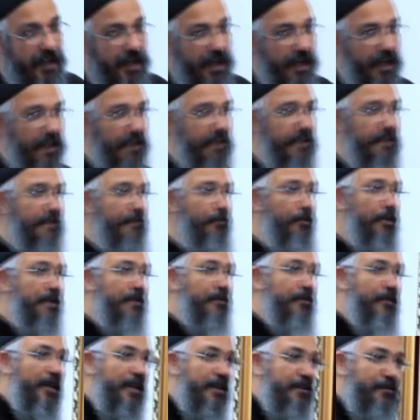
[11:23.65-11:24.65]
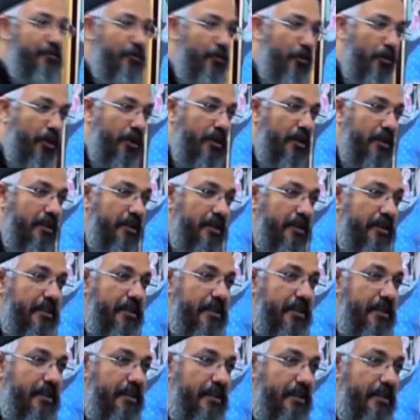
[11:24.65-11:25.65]
and with grace for
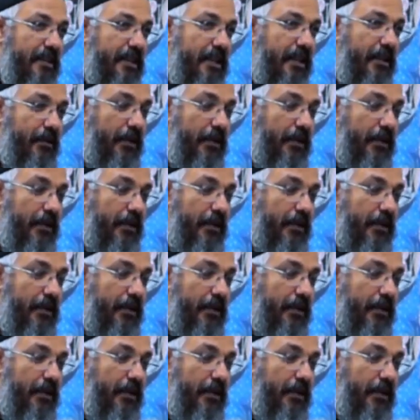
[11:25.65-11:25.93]
the